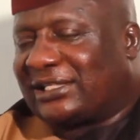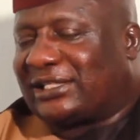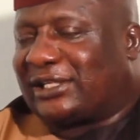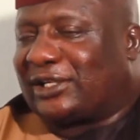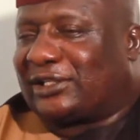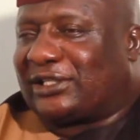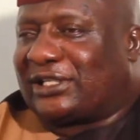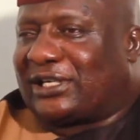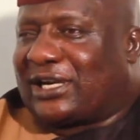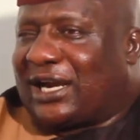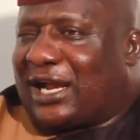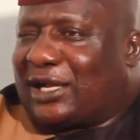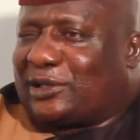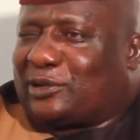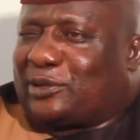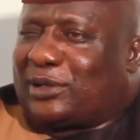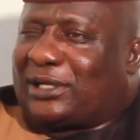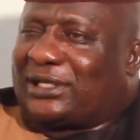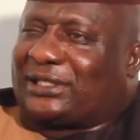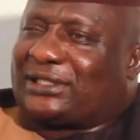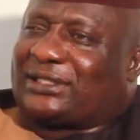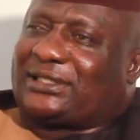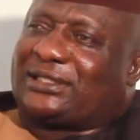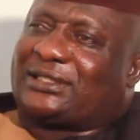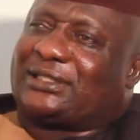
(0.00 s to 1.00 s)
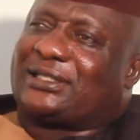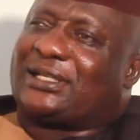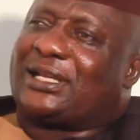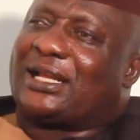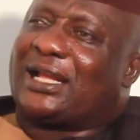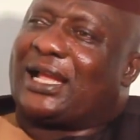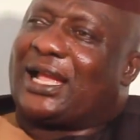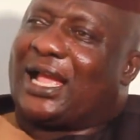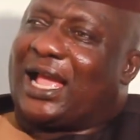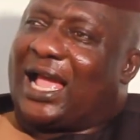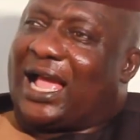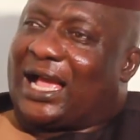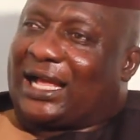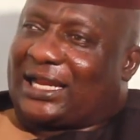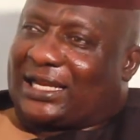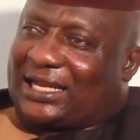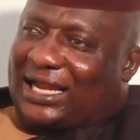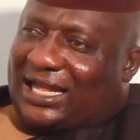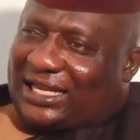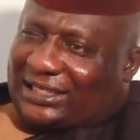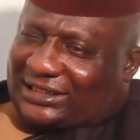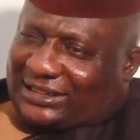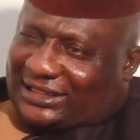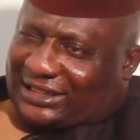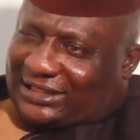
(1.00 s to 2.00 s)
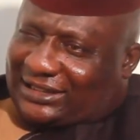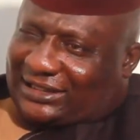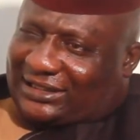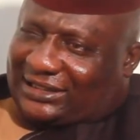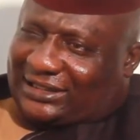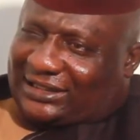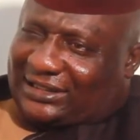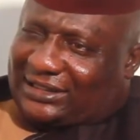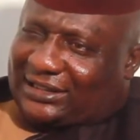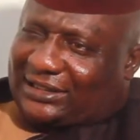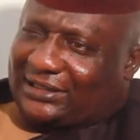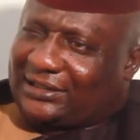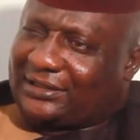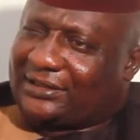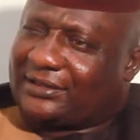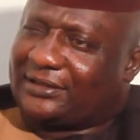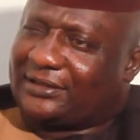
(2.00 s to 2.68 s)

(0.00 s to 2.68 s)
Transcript: the undergraduate classes.